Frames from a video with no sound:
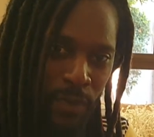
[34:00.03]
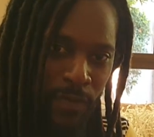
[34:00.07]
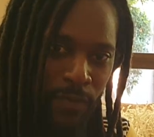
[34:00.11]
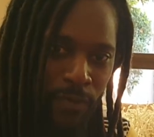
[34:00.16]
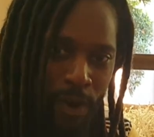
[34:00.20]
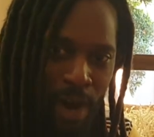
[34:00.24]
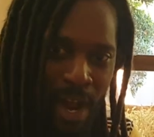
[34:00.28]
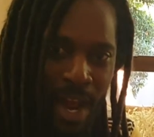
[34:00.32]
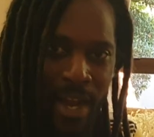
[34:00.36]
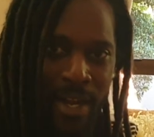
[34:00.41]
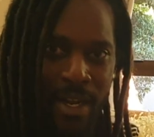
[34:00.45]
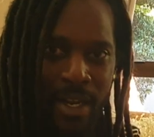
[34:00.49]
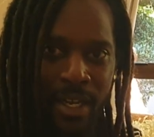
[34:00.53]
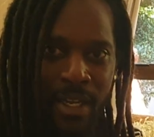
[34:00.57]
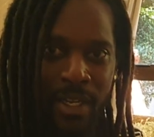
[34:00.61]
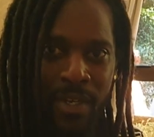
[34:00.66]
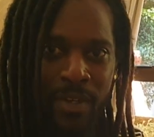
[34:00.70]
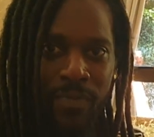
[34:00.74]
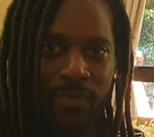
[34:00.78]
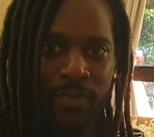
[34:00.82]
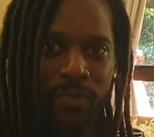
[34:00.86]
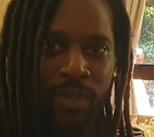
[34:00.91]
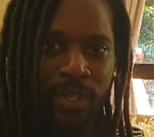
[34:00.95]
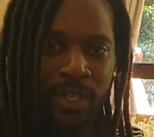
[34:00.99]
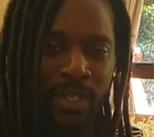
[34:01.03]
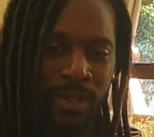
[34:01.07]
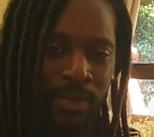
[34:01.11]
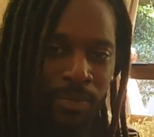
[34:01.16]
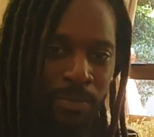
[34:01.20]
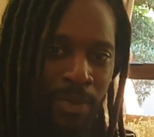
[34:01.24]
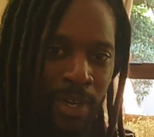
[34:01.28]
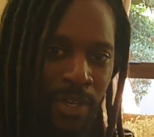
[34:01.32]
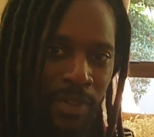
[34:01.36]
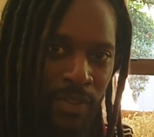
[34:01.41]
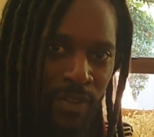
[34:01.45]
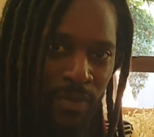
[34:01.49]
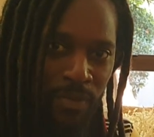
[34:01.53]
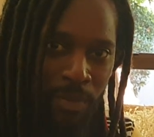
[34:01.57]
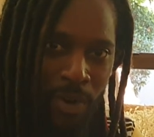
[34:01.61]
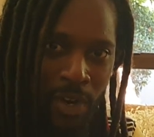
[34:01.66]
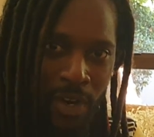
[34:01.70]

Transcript: Friday for the month of